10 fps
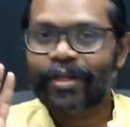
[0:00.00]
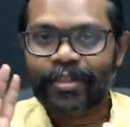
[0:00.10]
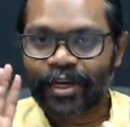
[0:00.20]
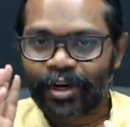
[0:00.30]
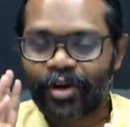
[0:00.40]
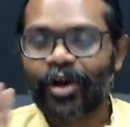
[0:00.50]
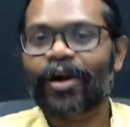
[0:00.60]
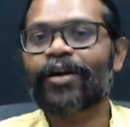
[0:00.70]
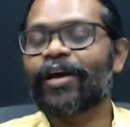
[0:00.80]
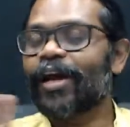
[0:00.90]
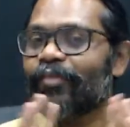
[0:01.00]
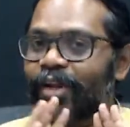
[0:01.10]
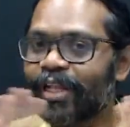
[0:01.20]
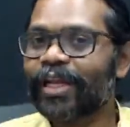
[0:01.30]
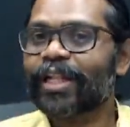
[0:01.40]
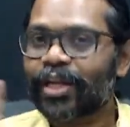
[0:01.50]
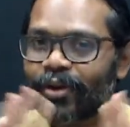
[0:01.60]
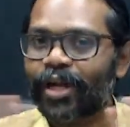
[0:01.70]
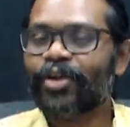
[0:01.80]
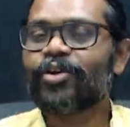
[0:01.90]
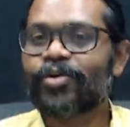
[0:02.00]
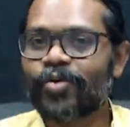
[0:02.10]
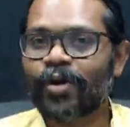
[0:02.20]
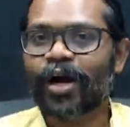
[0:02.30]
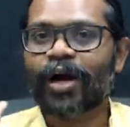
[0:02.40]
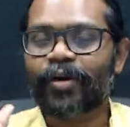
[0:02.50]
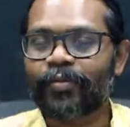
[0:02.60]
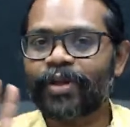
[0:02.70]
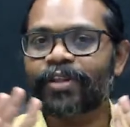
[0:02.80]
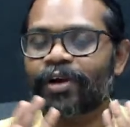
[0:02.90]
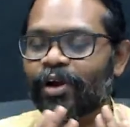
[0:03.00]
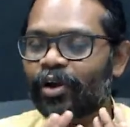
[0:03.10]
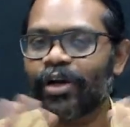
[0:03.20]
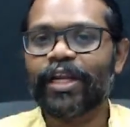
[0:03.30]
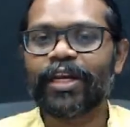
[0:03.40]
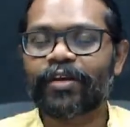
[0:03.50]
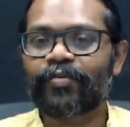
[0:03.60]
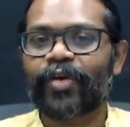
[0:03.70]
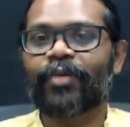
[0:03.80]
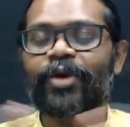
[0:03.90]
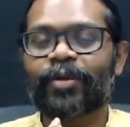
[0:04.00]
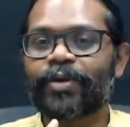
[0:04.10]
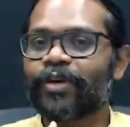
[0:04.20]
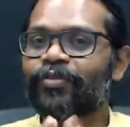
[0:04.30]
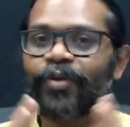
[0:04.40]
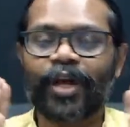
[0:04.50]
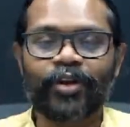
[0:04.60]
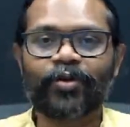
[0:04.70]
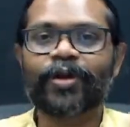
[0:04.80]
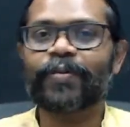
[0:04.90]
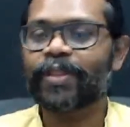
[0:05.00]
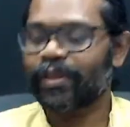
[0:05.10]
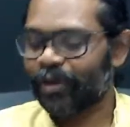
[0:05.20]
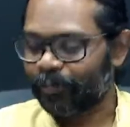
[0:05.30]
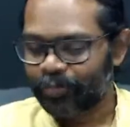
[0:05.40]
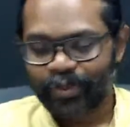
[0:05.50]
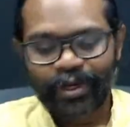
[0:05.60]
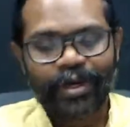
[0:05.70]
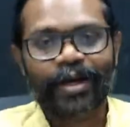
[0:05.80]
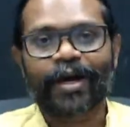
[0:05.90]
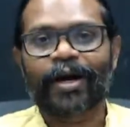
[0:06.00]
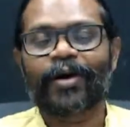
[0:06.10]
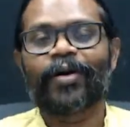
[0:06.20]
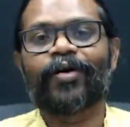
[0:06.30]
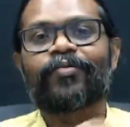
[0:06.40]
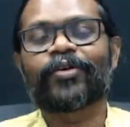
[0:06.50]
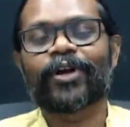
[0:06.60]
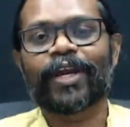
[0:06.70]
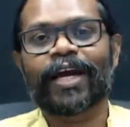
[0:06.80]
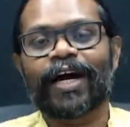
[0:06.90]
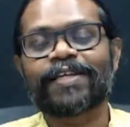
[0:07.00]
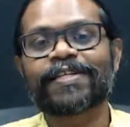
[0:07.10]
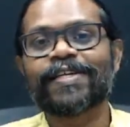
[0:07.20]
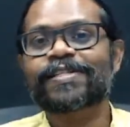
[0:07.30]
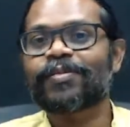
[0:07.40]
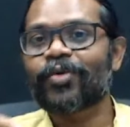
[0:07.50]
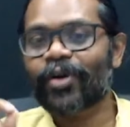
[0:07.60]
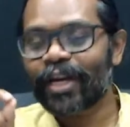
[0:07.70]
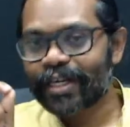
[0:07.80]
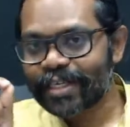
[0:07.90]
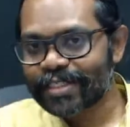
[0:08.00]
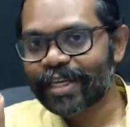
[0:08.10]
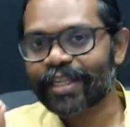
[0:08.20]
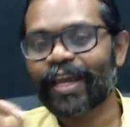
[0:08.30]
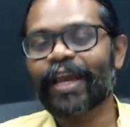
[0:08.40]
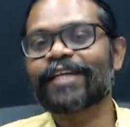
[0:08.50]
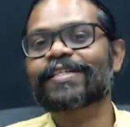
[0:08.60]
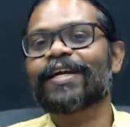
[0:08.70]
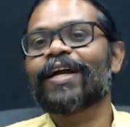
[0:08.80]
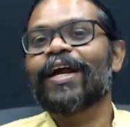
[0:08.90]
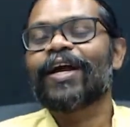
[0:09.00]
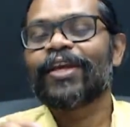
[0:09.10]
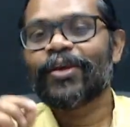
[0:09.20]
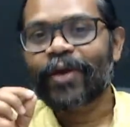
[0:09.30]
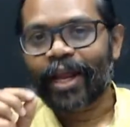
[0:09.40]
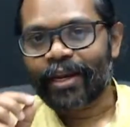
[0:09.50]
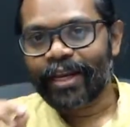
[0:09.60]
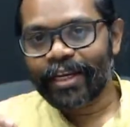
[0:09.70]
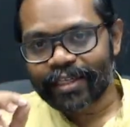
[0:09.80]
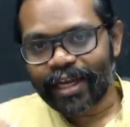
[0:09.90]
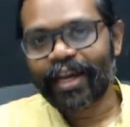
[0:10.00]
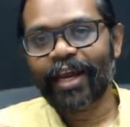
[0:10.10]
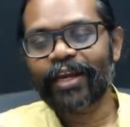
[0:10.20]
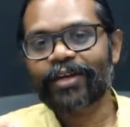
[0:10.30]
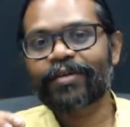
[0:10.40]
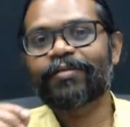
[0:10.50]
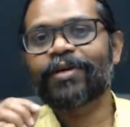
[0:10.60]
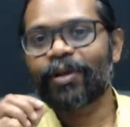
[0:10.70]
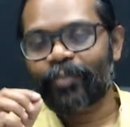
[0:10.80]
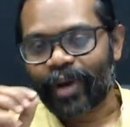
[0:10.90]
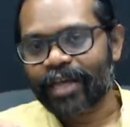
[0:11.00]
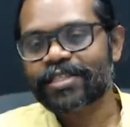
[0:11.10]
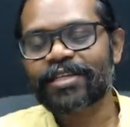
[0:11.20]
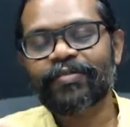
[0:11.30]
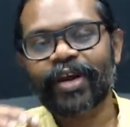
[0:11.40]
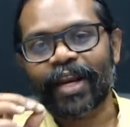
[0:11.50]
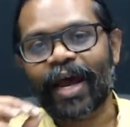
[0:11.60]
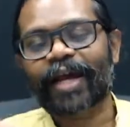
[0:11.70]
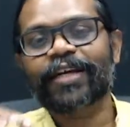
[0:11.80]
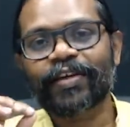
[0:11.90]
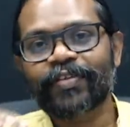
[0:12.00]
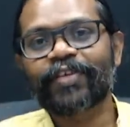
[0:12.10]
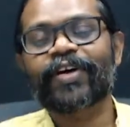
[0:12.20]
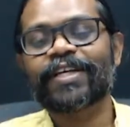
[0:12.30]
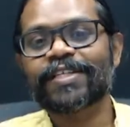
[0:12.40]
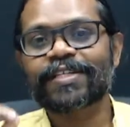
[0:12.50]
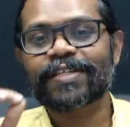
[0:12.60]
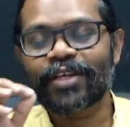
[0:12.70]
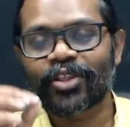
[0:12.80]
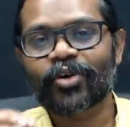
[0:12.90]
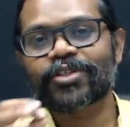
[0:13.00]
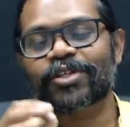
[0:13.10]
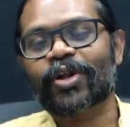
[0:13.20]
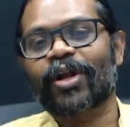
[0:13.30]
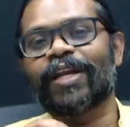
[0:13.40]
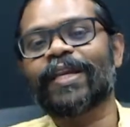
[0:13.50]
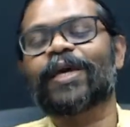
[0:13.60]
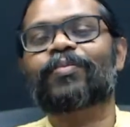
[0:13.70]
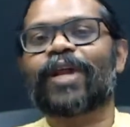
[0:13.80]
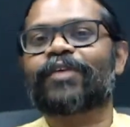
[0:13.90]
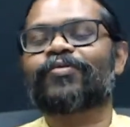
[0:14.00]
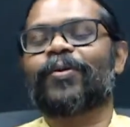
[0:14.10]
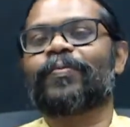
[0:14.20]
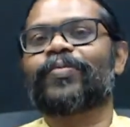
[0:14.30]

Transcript: there are everything that you can do with nonlinear fiber optics. You can do it with photonic ICs. The more interesting thing is you can integrate passive and active devices in those nonlinear platforms.